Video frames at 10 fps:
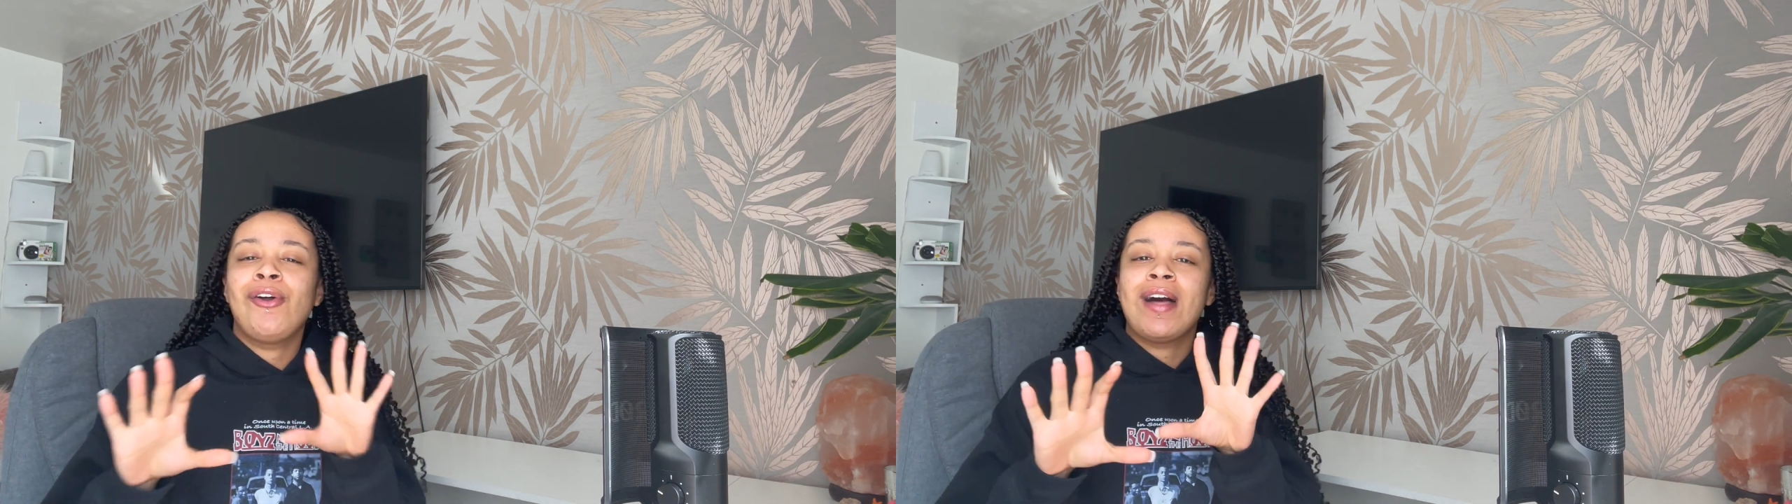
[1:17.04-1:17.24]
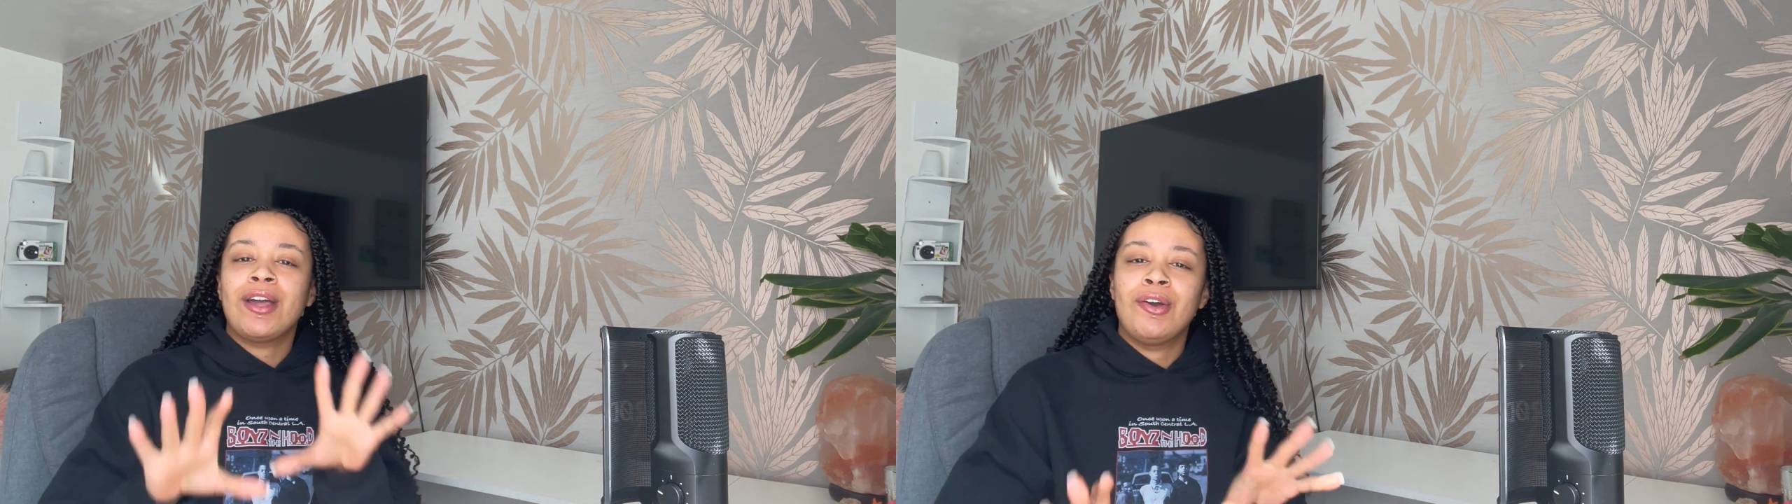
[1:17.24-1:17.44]

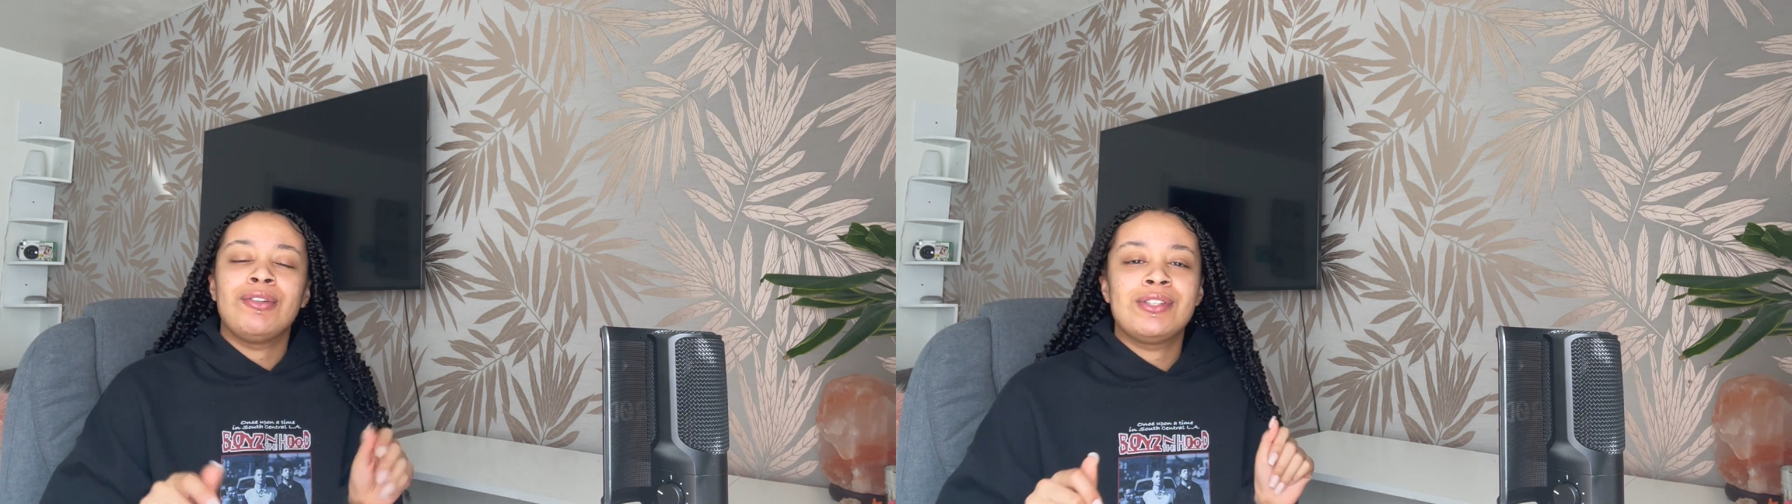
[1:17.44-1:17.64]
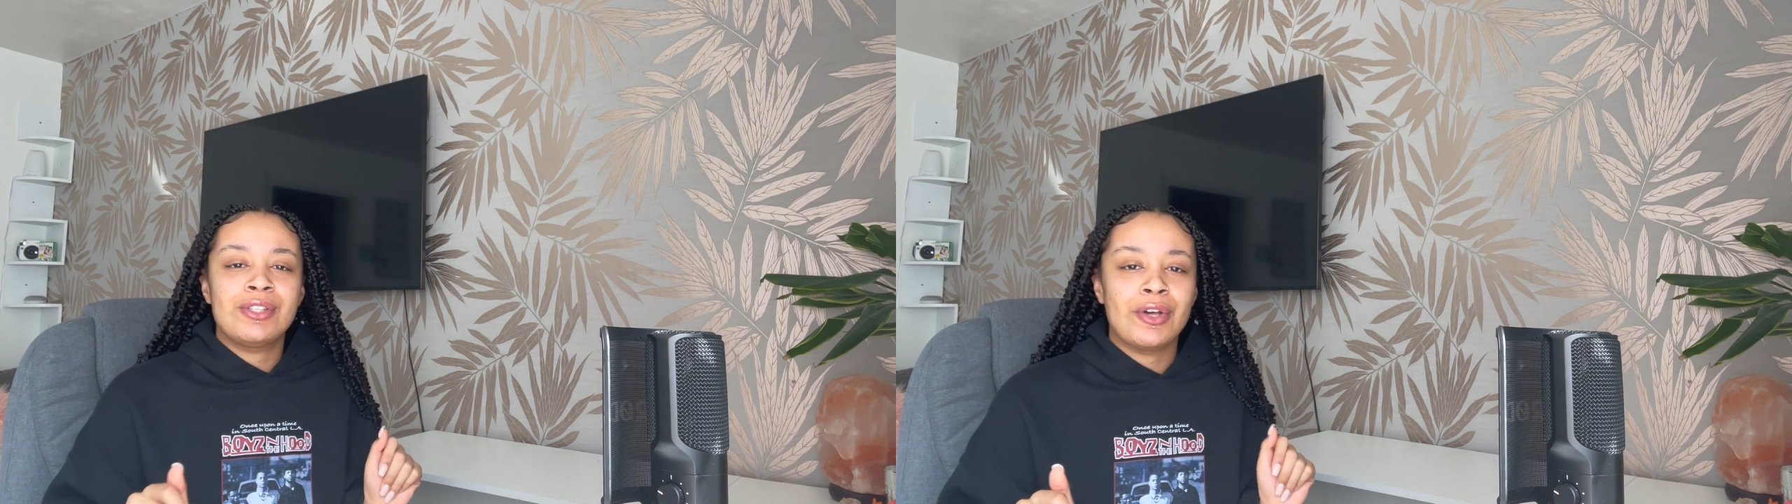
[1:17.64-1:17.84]
all that
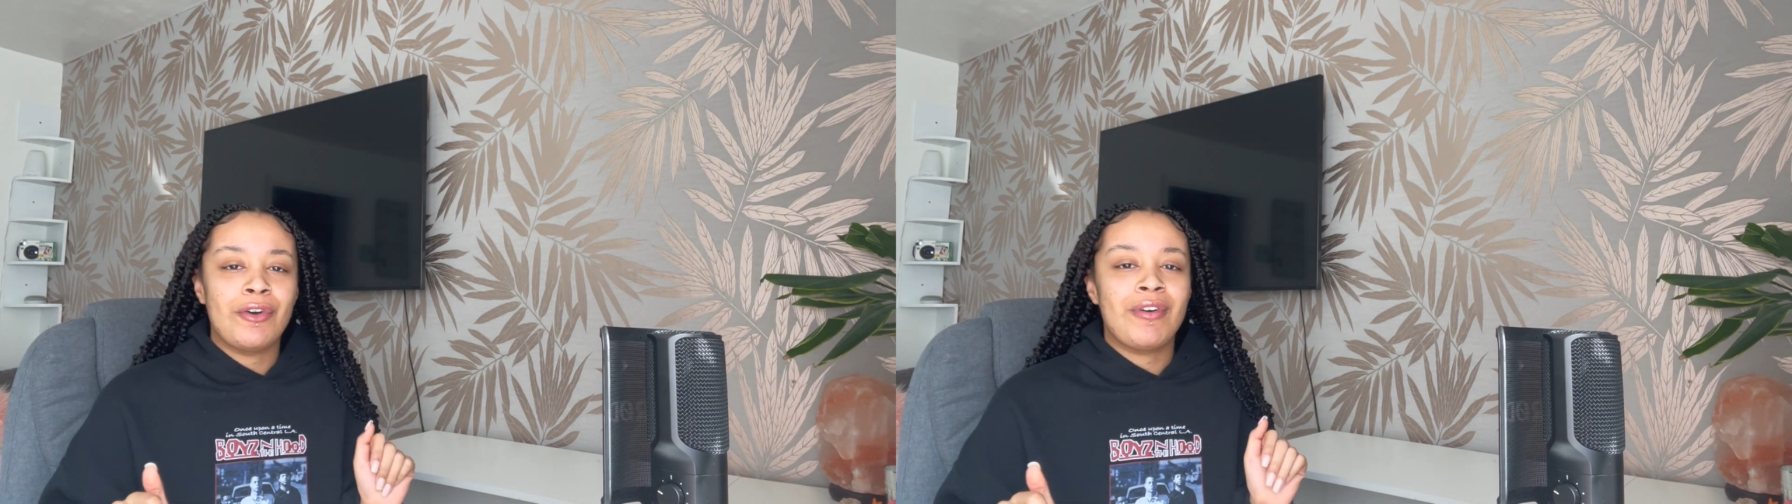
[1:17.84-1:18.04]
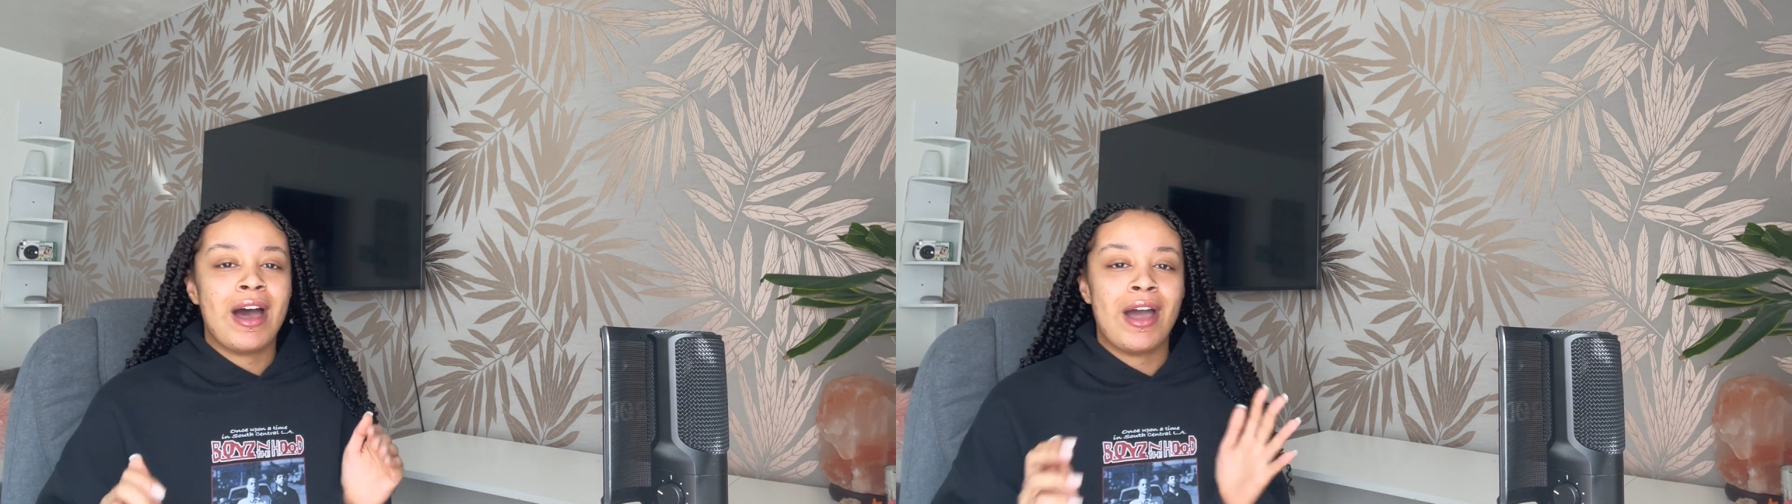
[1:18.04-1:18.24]
good
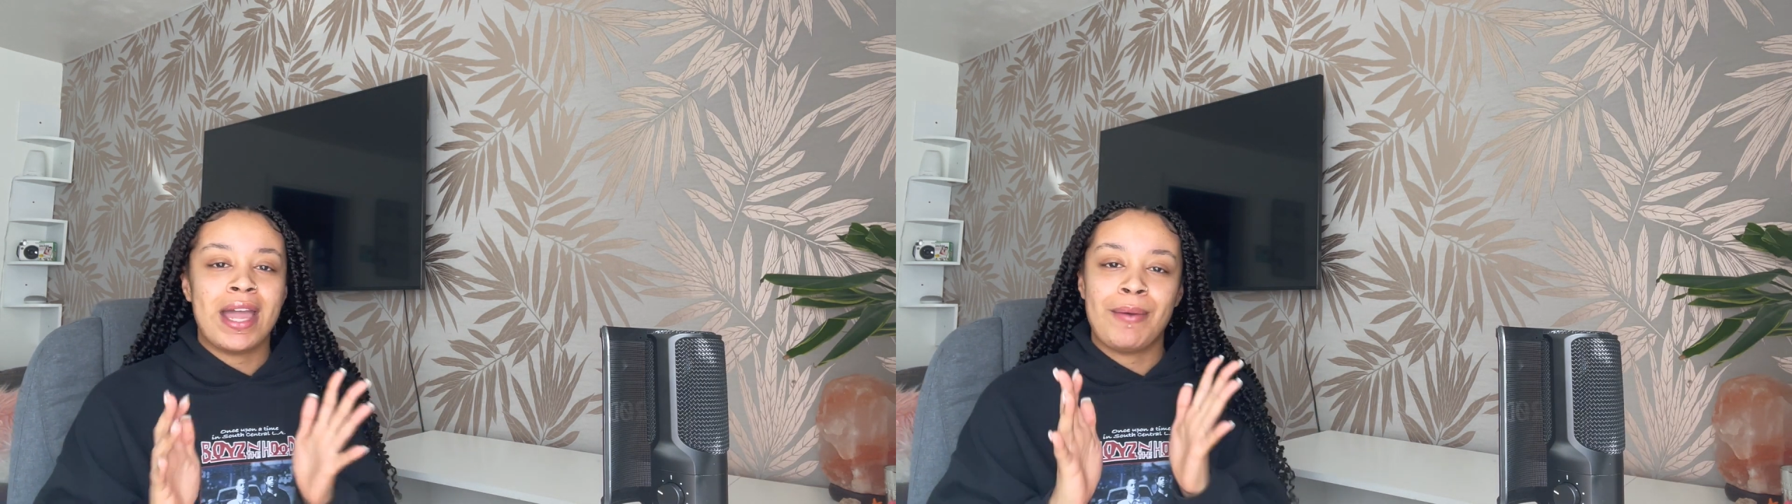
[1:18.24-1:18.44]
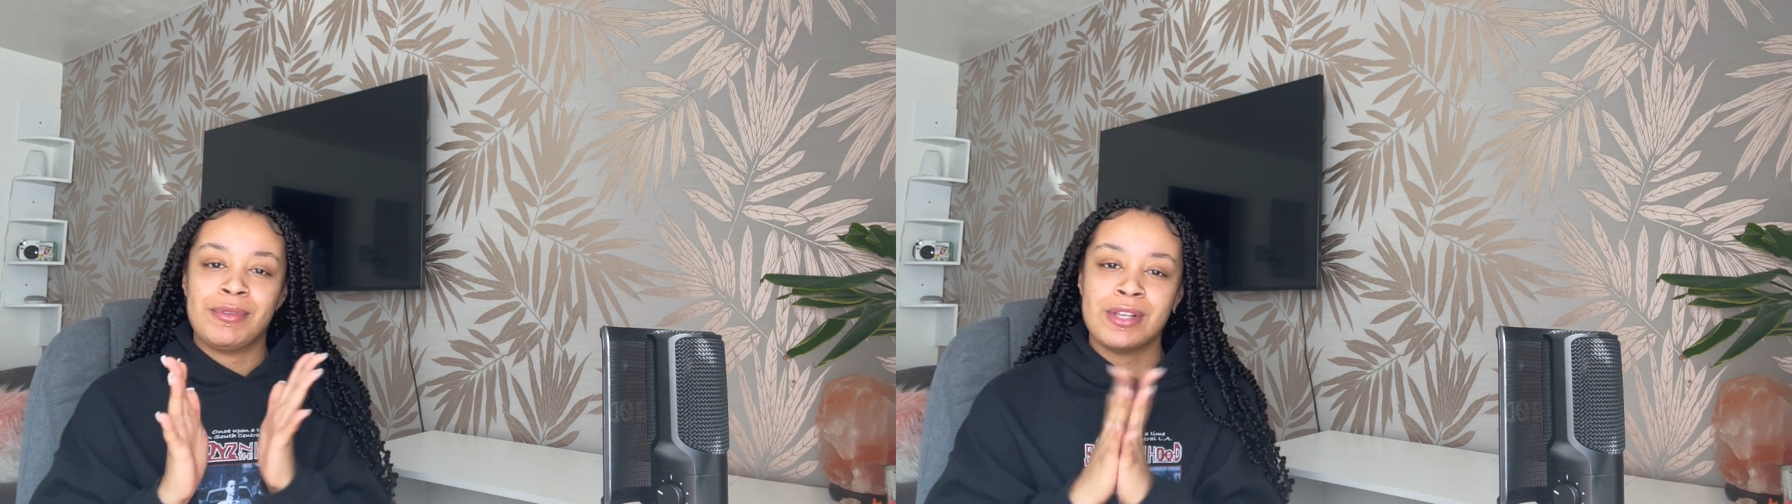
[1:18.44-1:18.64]
stuff.
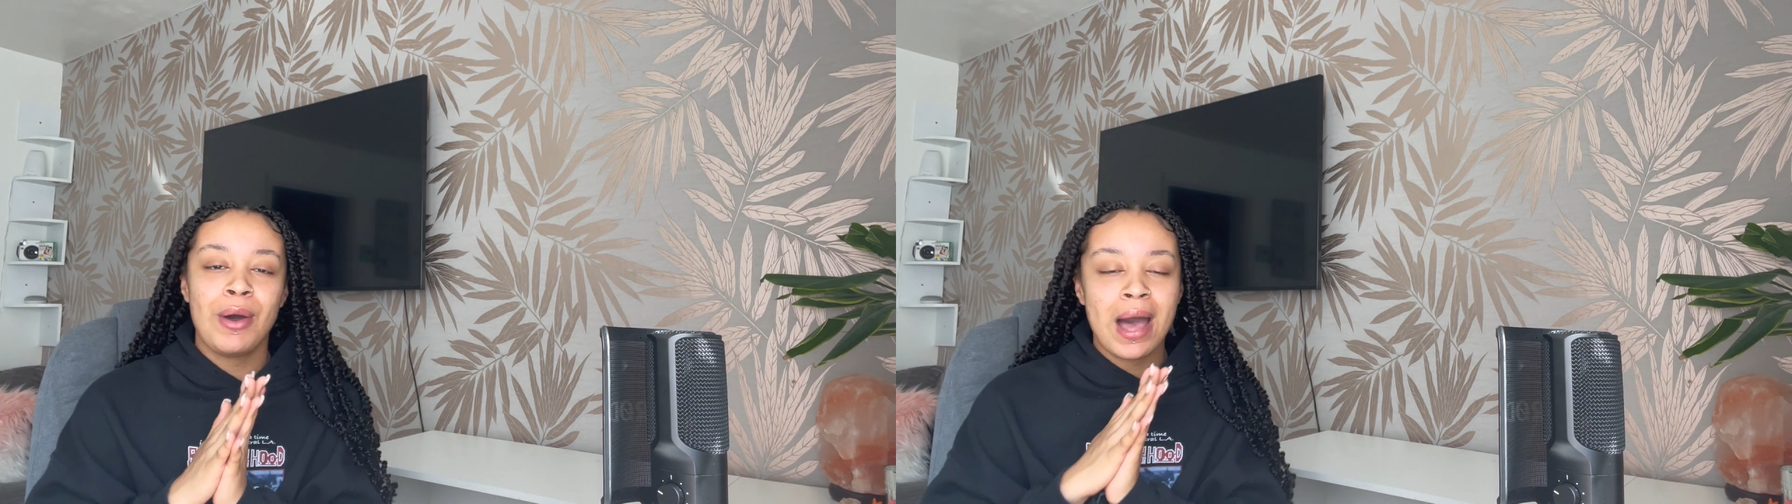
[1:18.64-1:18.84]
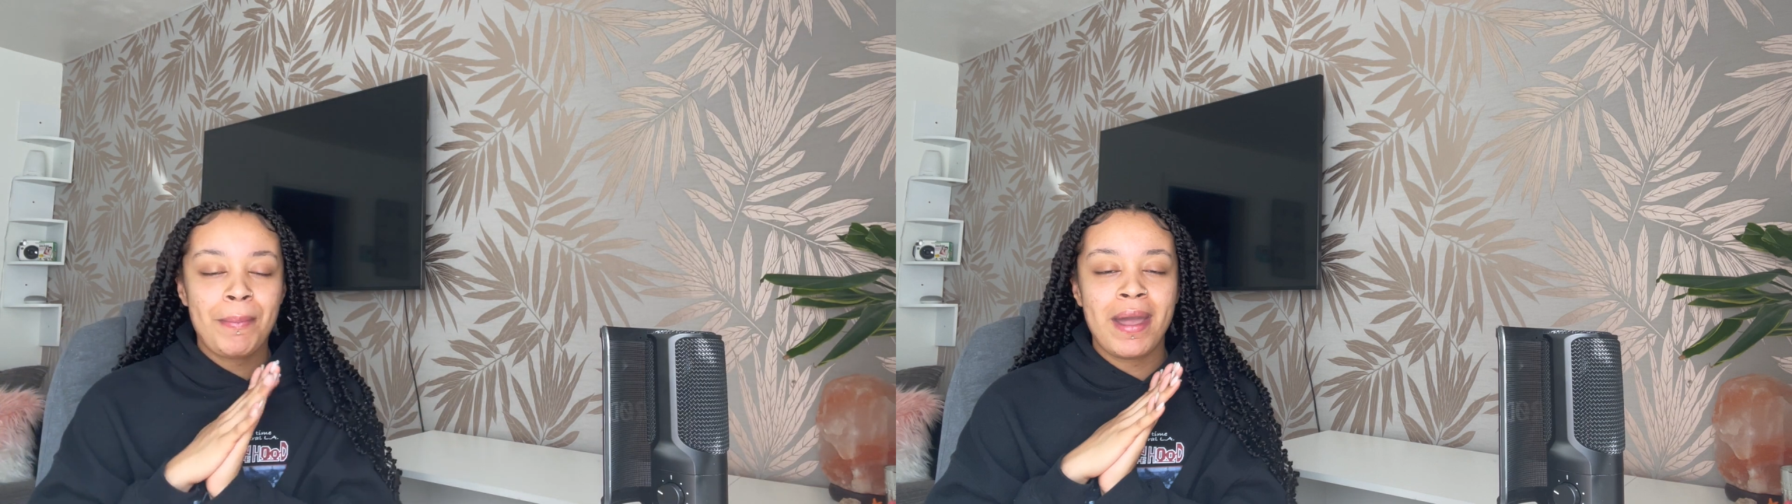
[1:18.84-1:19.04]
I am
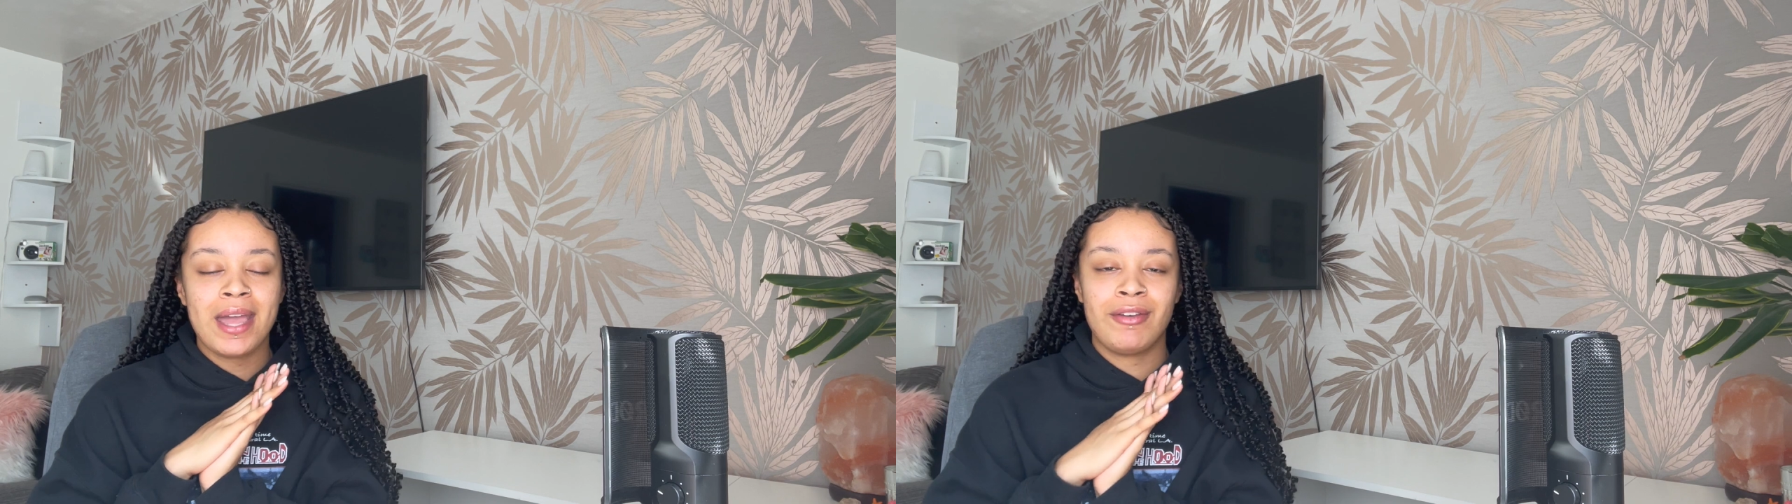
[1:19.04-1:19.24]
so happy